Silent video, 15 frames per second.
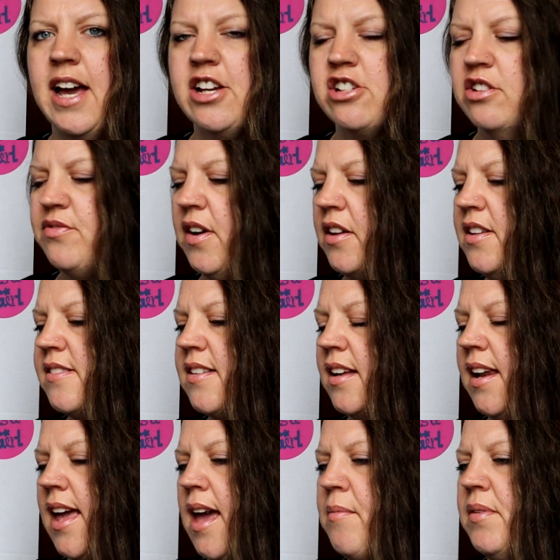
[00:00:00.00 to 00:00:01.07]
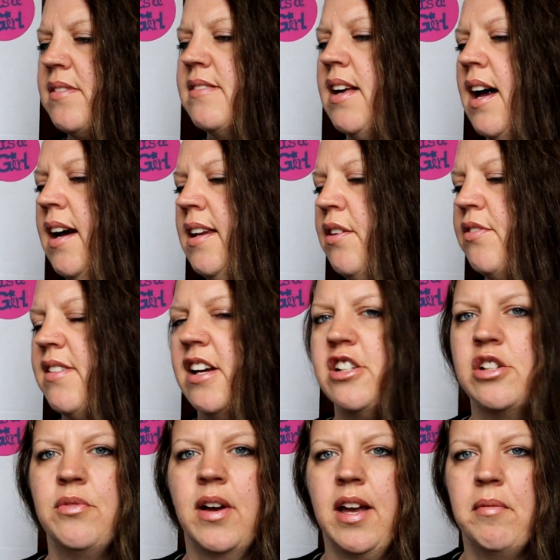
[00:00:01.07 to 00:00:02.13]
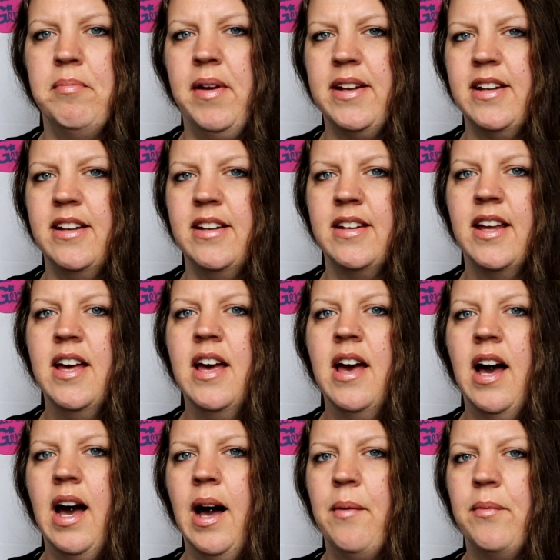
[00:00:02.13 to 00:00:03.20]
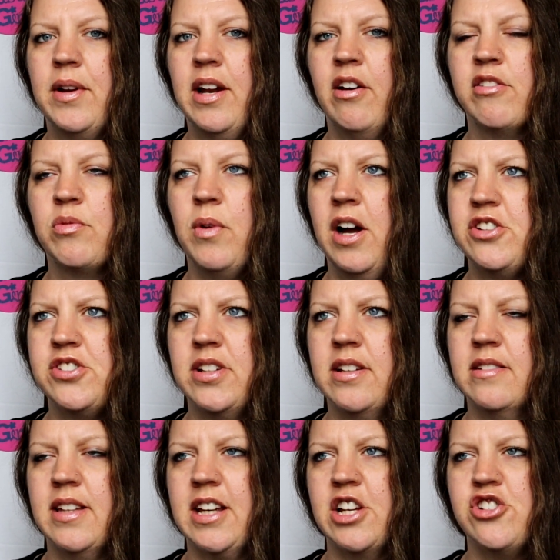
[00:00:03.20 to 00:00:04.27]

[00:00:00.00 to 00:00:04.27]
I actually found this on Amazon. It was actually recommended when I was watching like